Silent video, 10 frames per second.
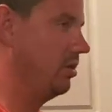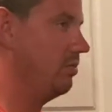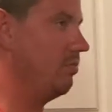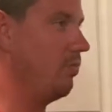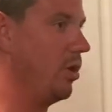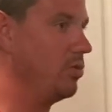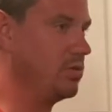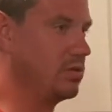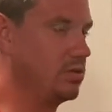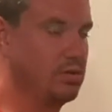
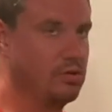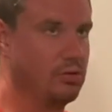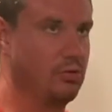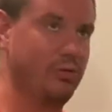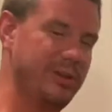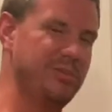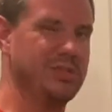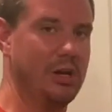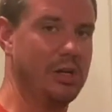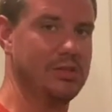most cream
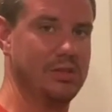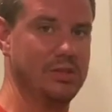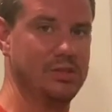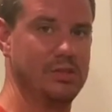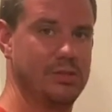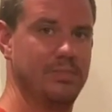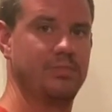sauces